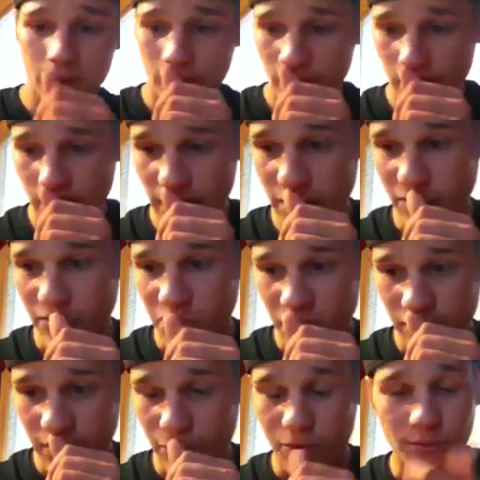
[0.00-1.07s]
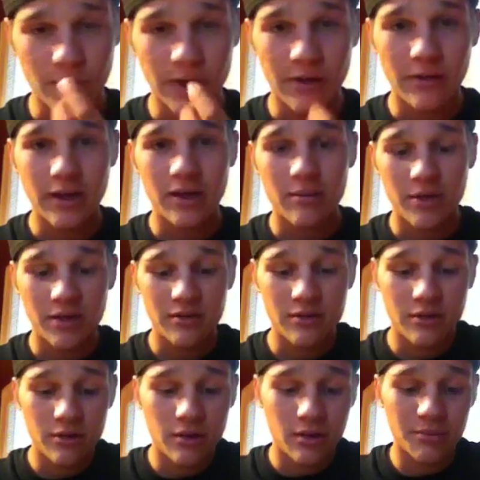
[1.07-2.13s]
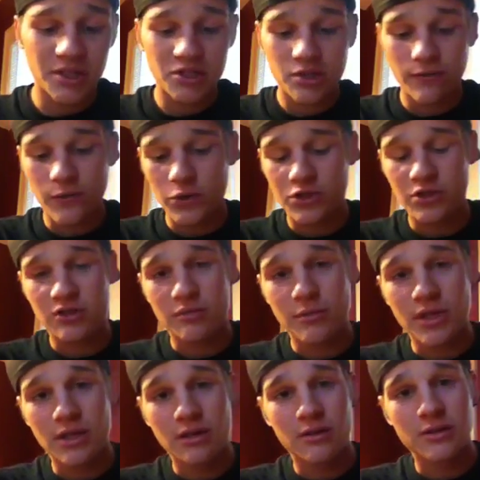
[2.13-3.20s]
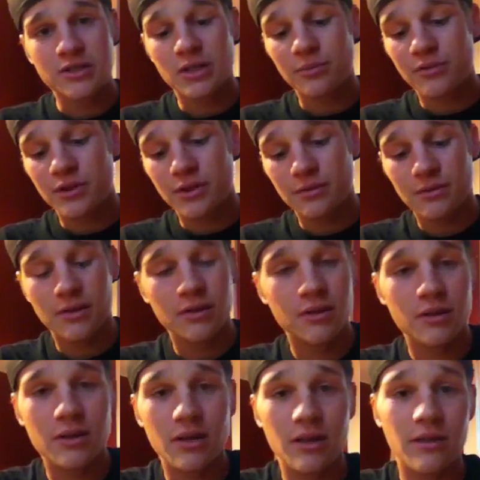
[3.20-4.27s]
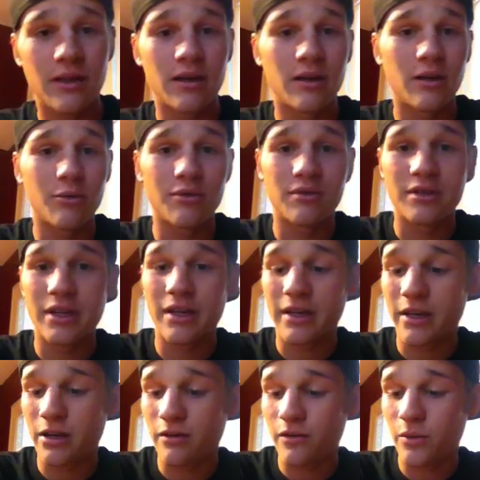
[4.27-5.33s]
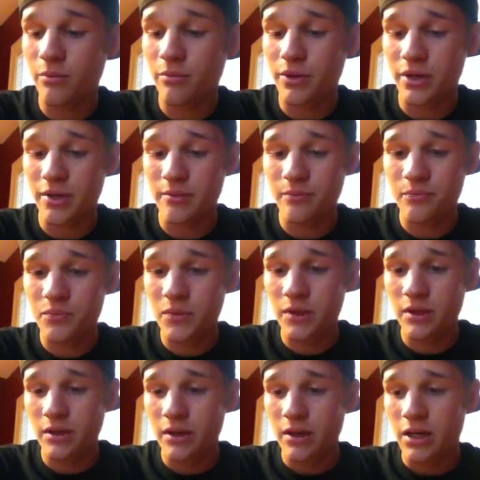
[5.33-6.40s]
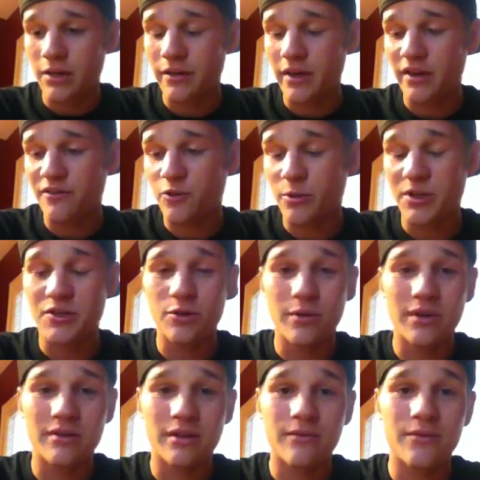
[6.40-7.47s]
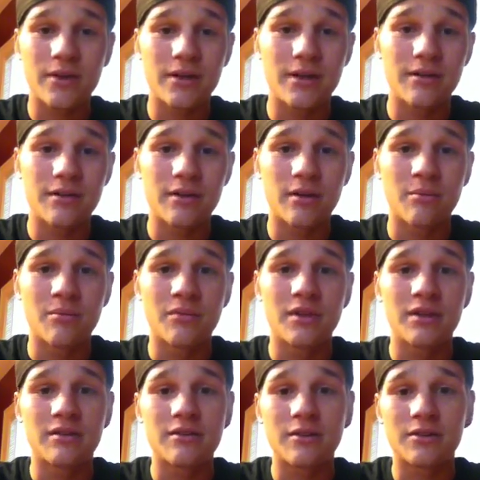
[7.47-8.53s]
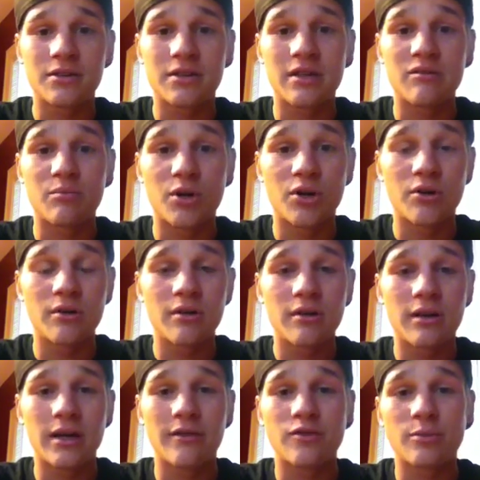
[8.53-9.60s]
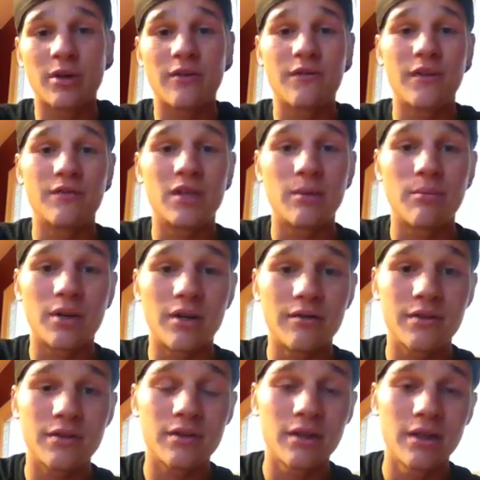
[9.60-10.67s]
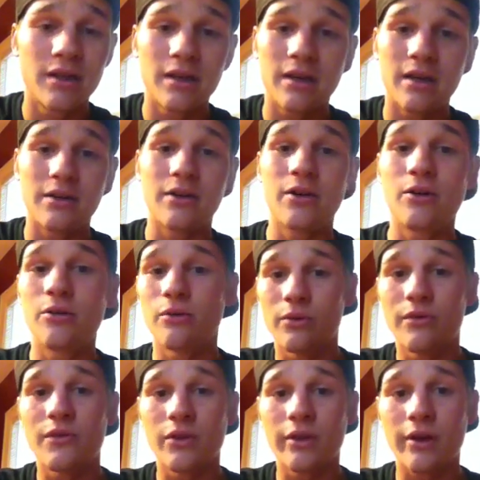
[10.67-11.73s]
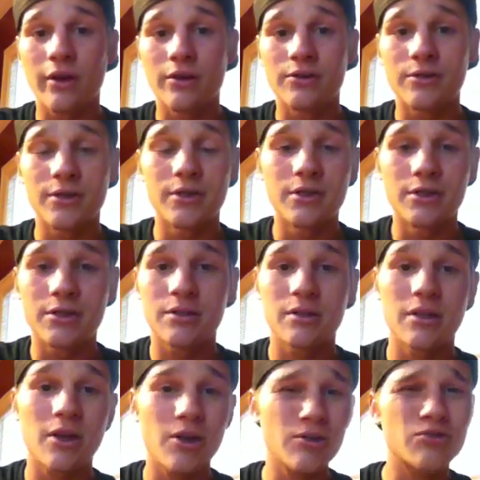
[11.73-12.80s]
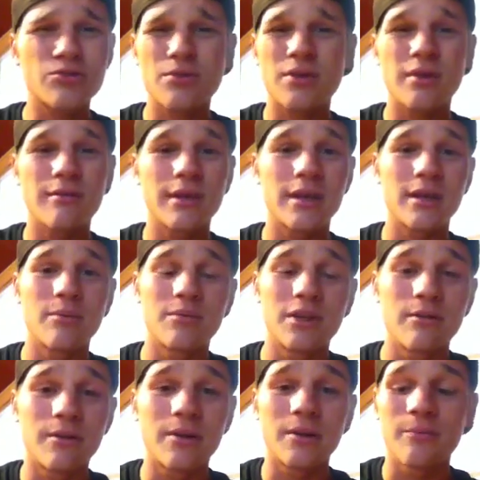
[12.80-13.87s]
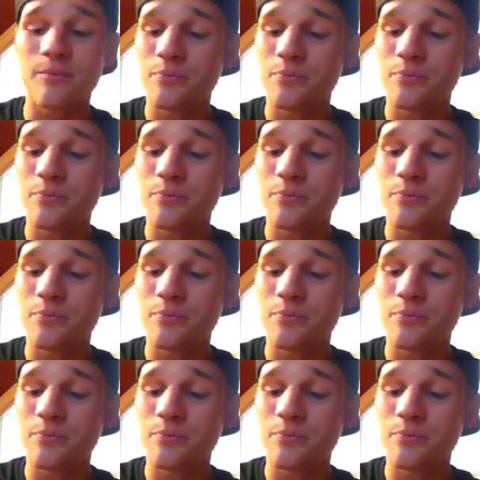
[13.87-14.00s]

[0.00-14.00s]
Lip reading: Because like with the regular atomizer, I'm not sure if it's just me or something and that I wasn't taking care of them, but I think after about 2 weeks after I'd get them, they'd start to taste burnt after about 15 puffs, and I'd go refill the cartridge, and the cartridge wasn't even that empty really.